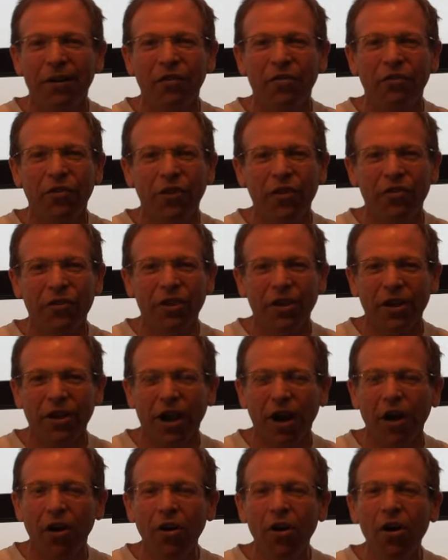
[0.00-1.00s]
season
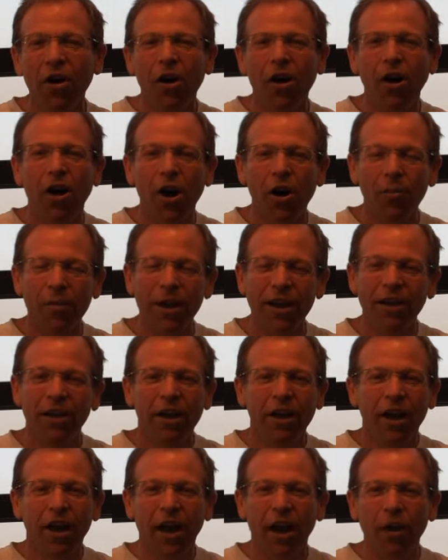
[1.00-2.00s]
ago. Army,
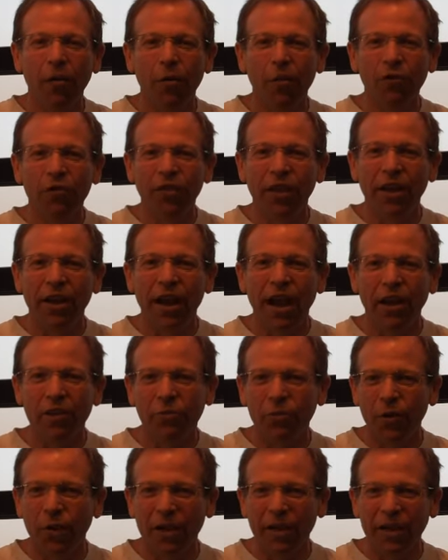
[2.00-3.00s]
we'll see you
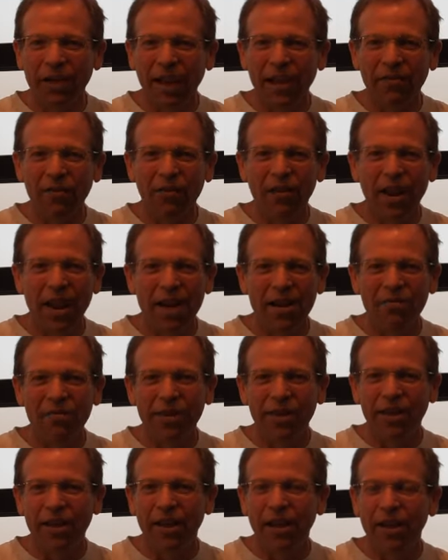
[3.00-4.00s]
next week against
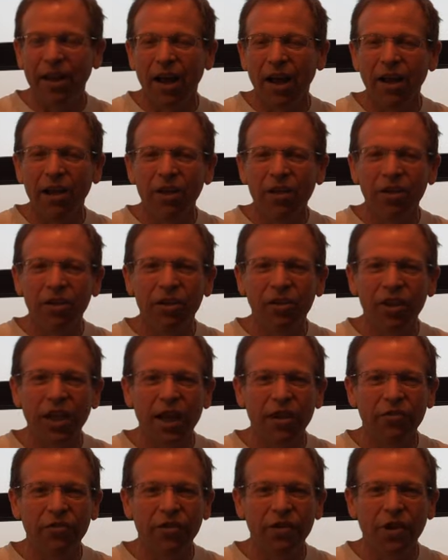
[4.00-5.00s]
Navy and your
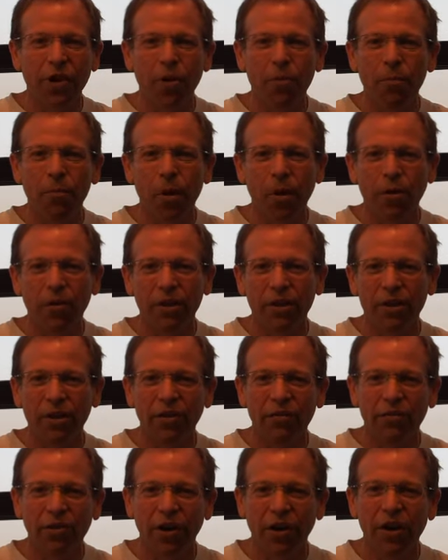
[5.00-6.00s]
chance to go bowling
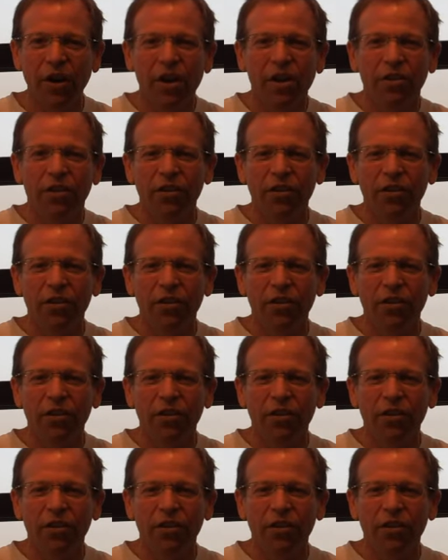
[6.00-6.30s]
this year.